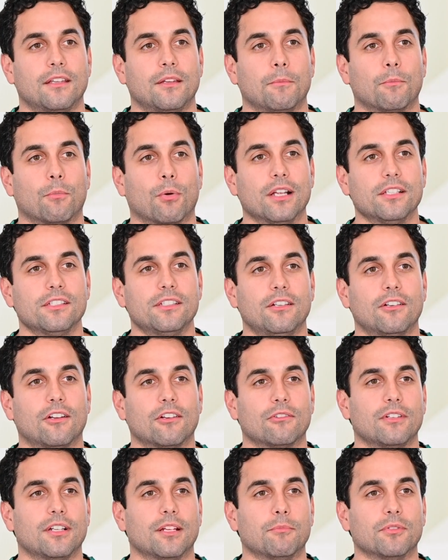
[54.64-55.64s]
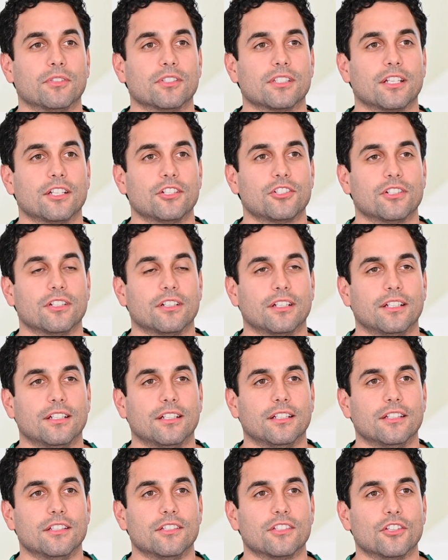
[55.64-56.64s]
Prostate artery embolization
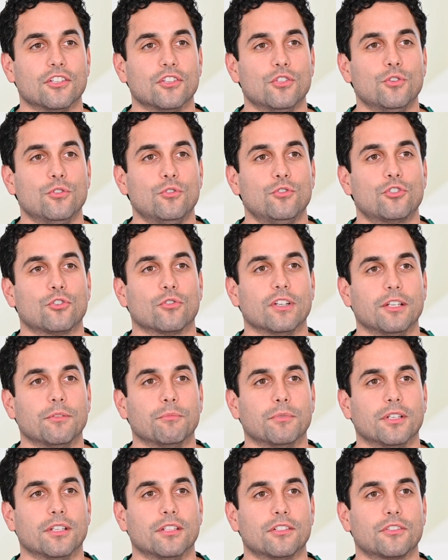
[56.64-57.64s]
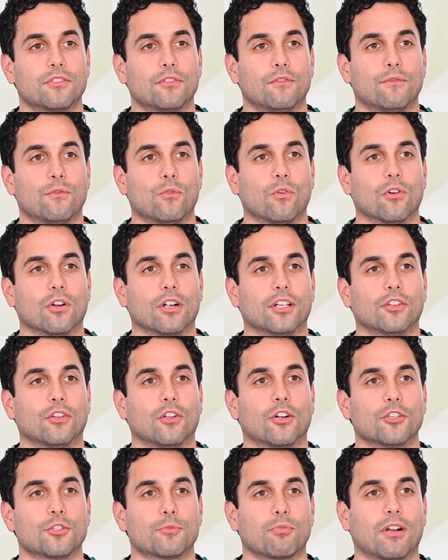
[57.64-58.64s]
is a new treatment for
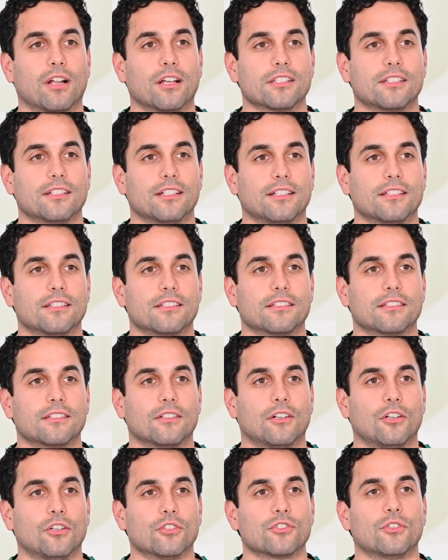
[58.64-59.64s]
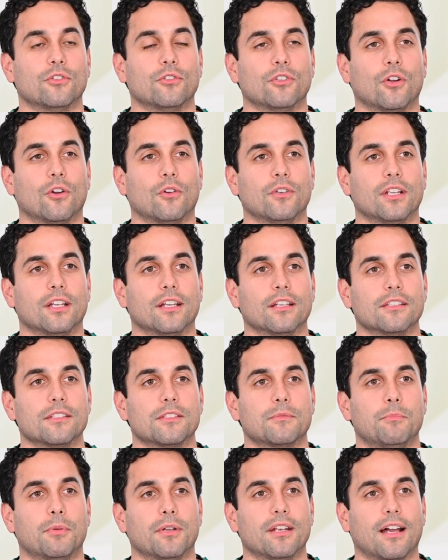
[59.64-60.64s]
enlarged prostates, also known
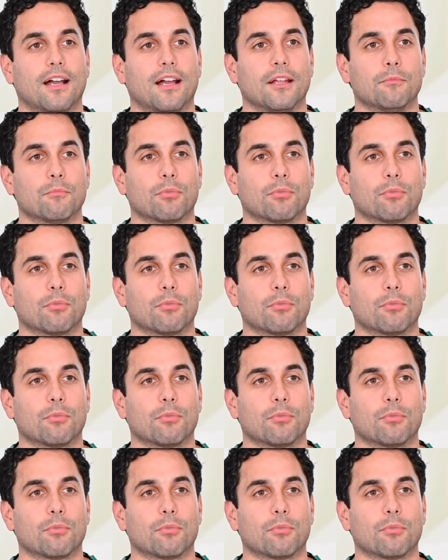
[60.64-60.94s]
as benign